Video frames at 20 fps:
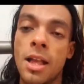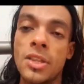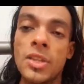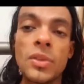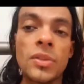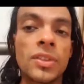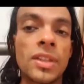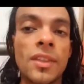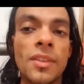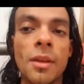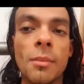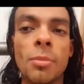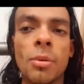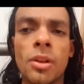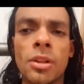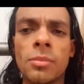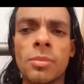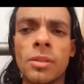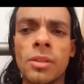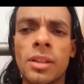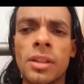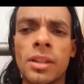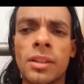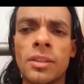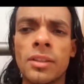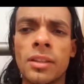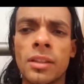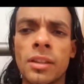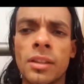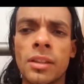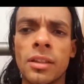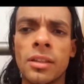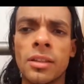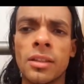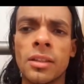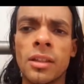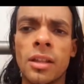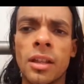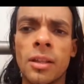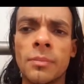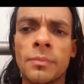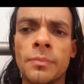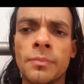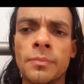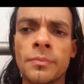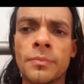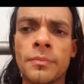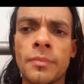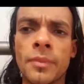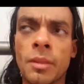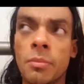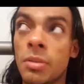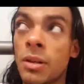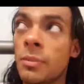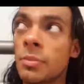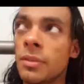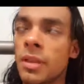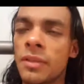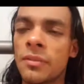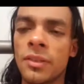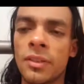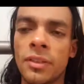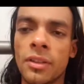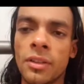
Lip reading: I do say that bodybuilding is a prep life.